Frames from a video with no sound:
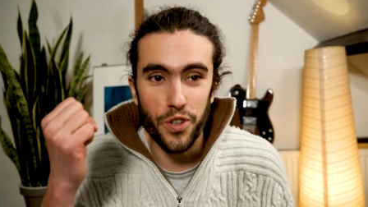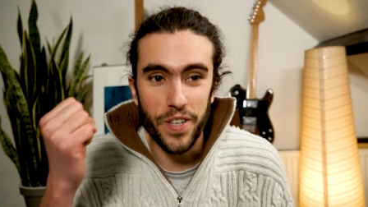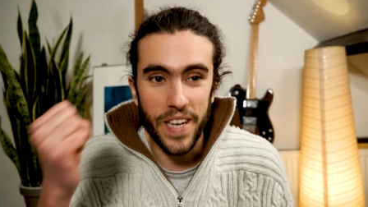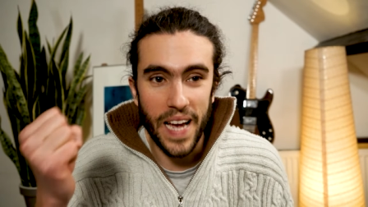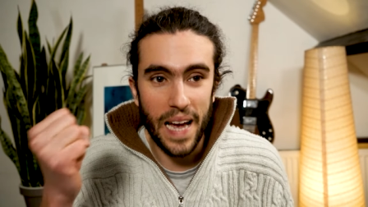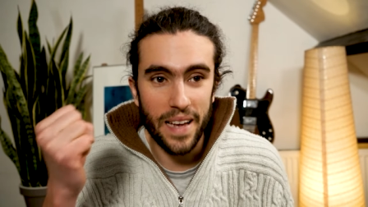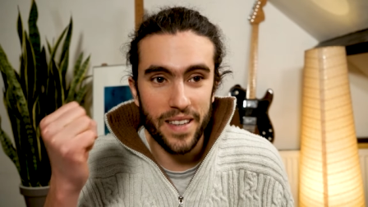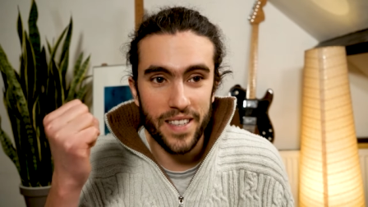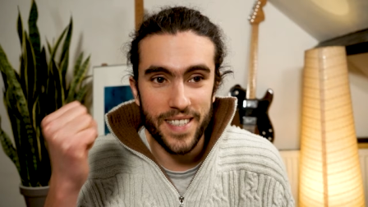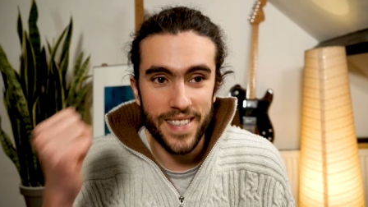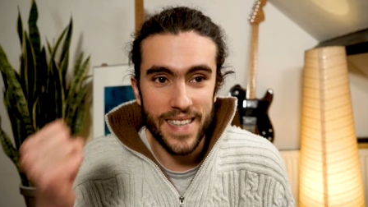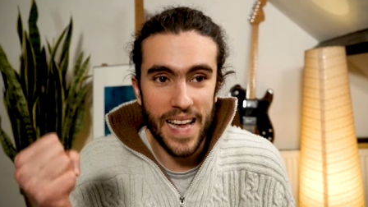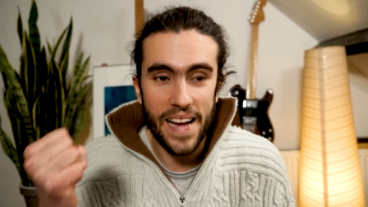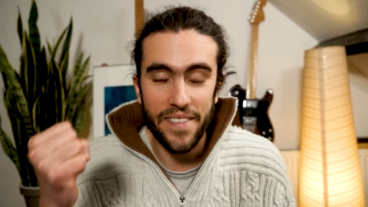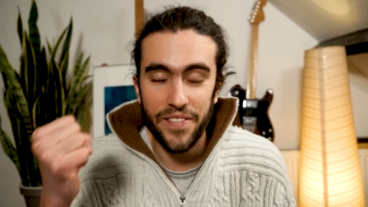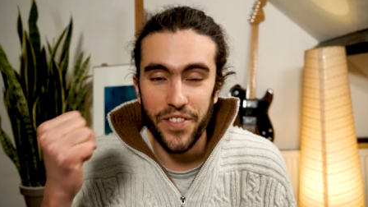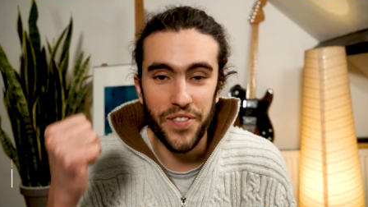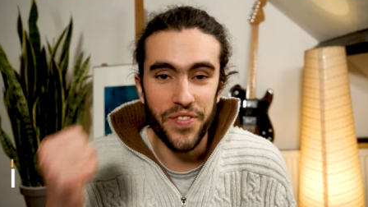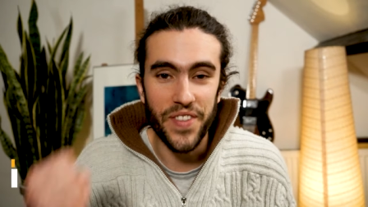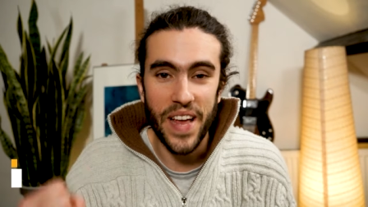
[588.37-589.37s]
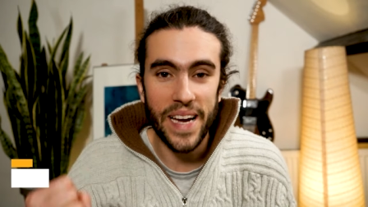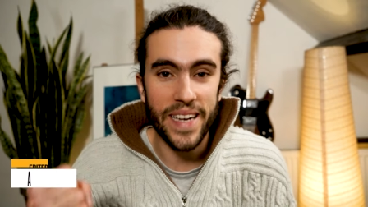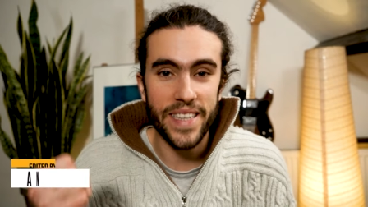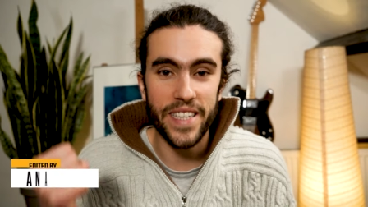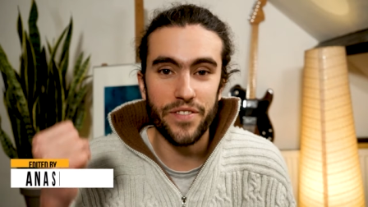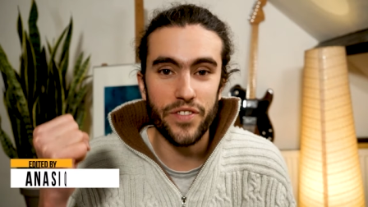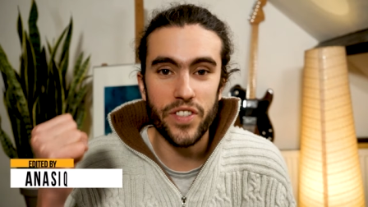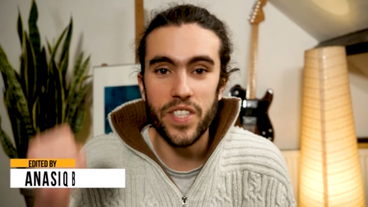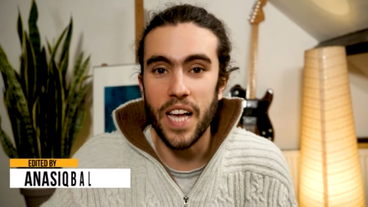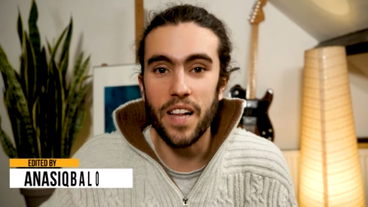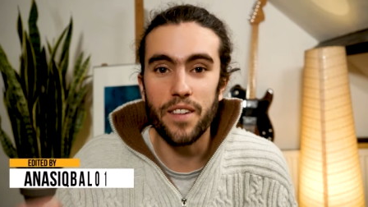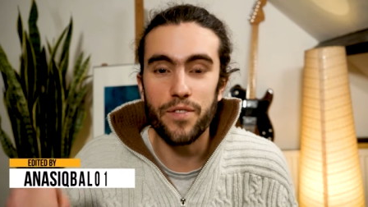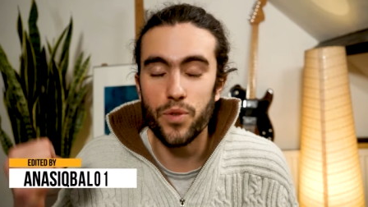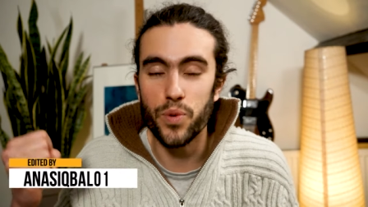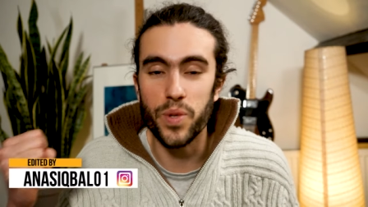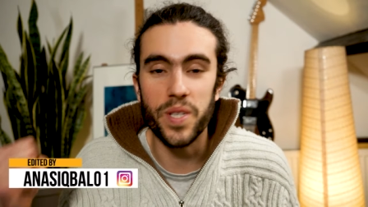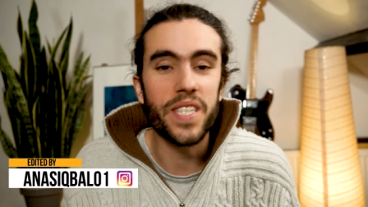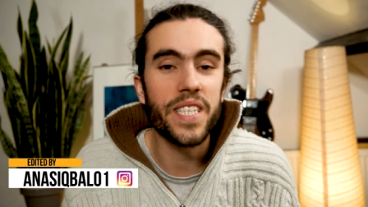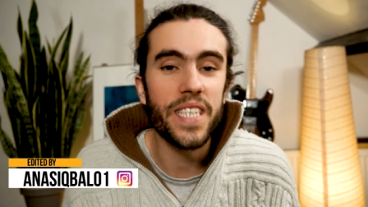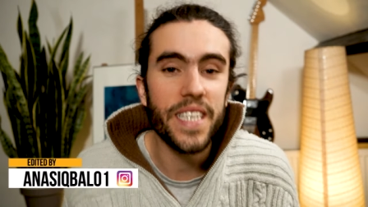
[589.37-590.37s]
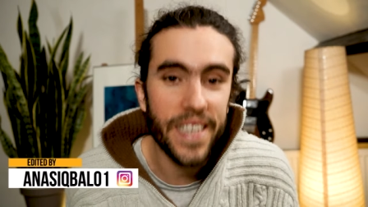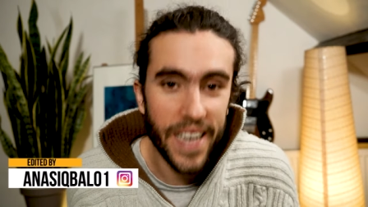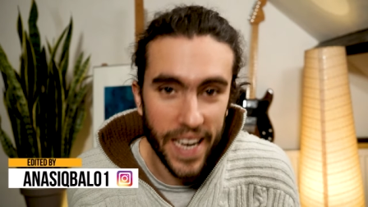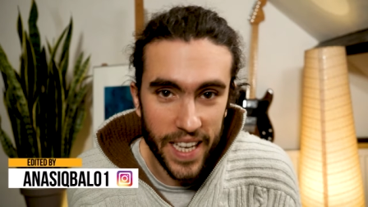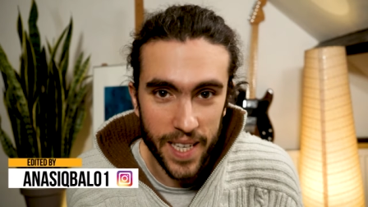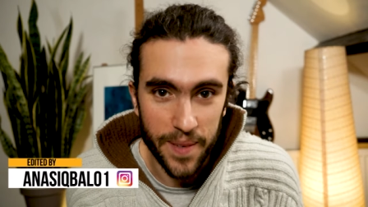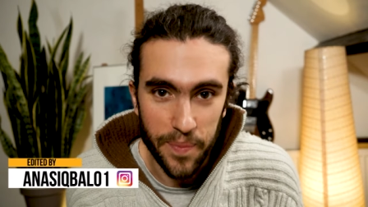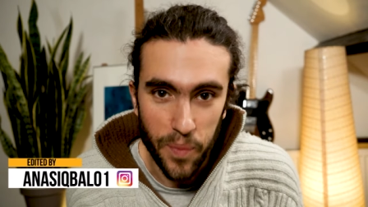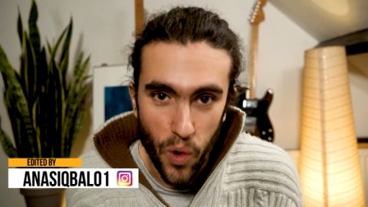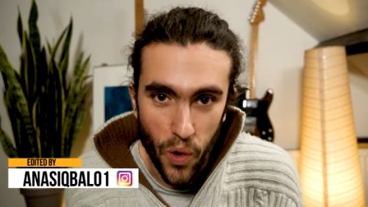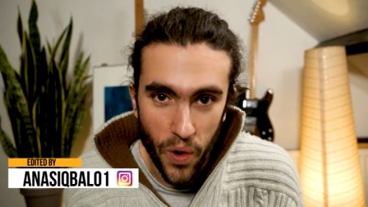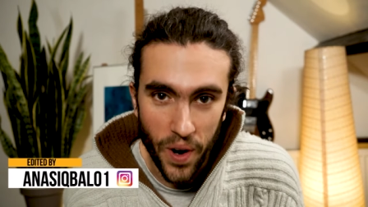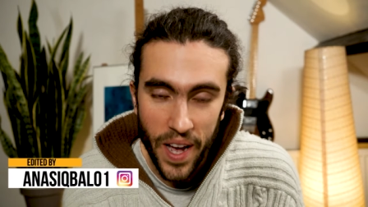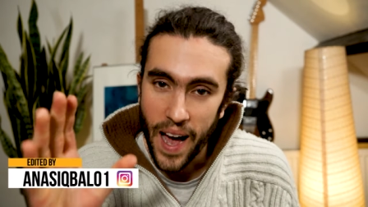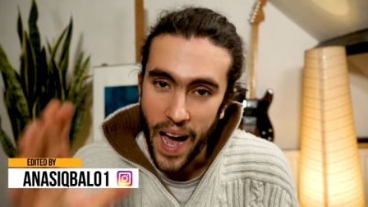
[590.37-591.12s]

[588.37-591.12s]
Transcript: can't stand the negative self-critique anymore,